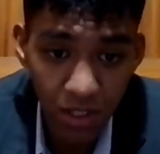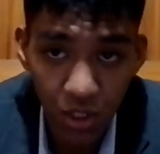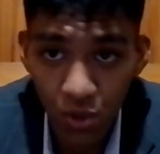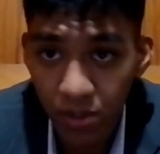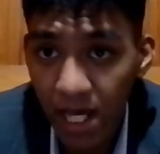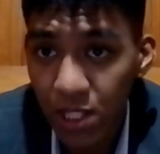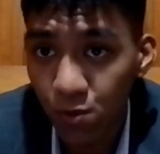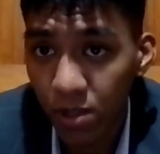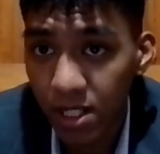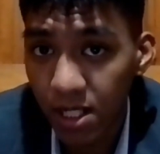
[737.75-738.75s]
So that's
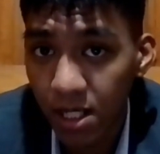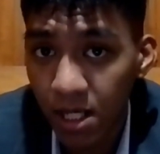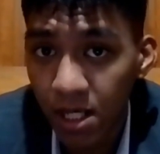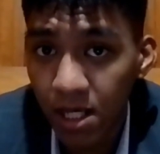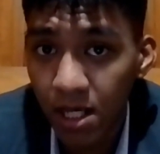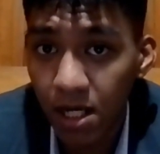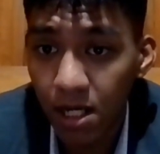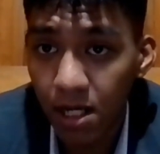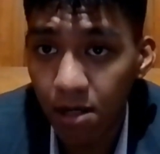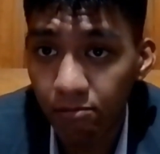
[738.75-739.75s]
what
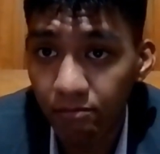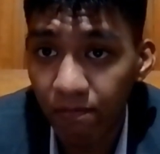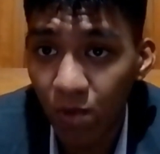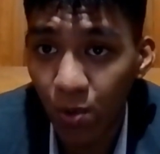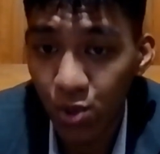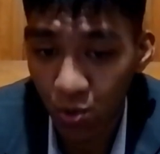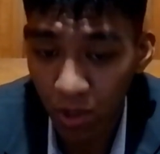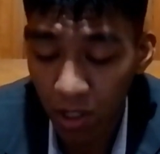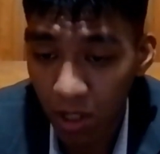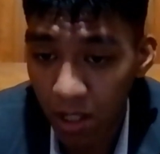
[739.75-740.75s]
was
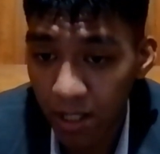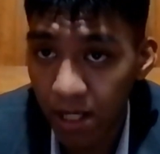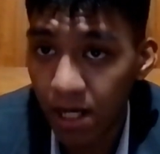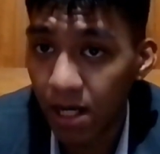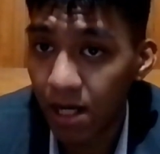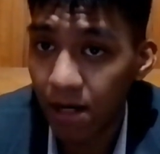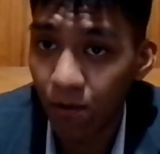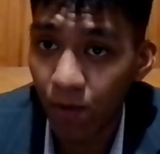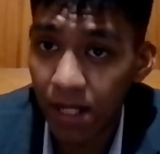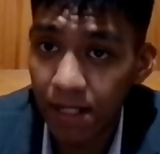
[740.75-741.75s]
going on
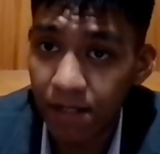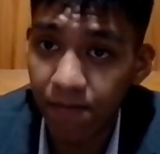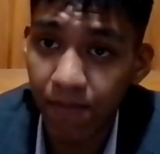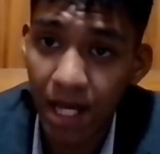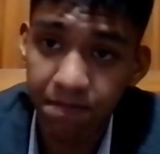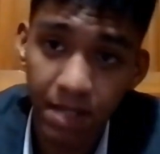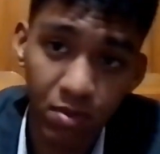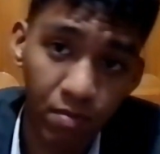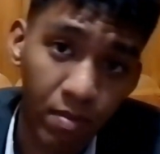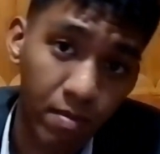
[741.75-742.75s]
when the black
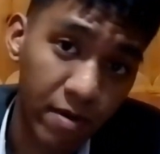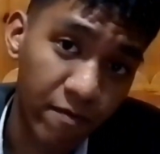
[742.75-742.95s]
people